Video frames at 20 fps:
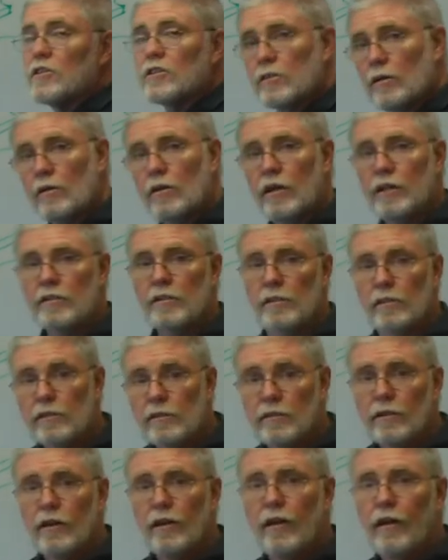
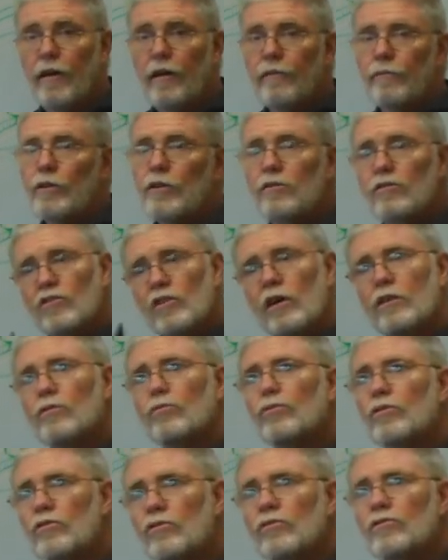sizes, then you start
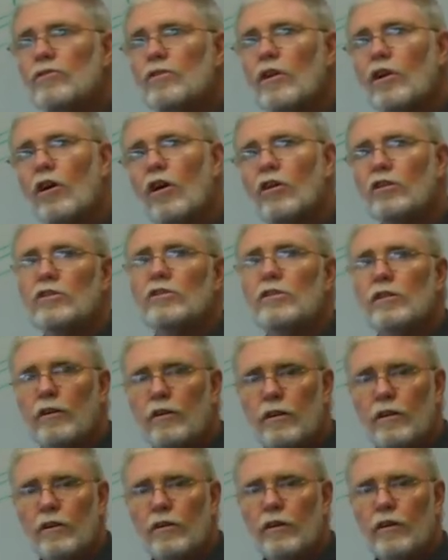to reduce the cost
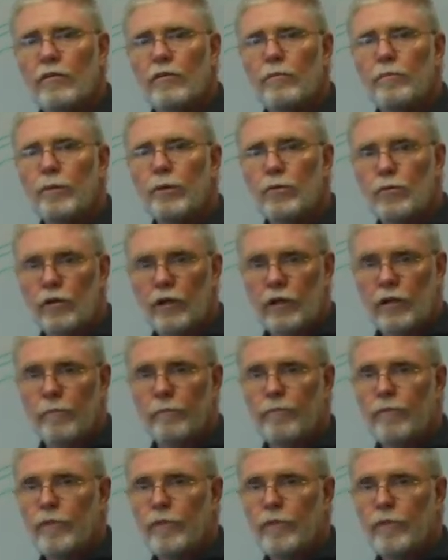of building.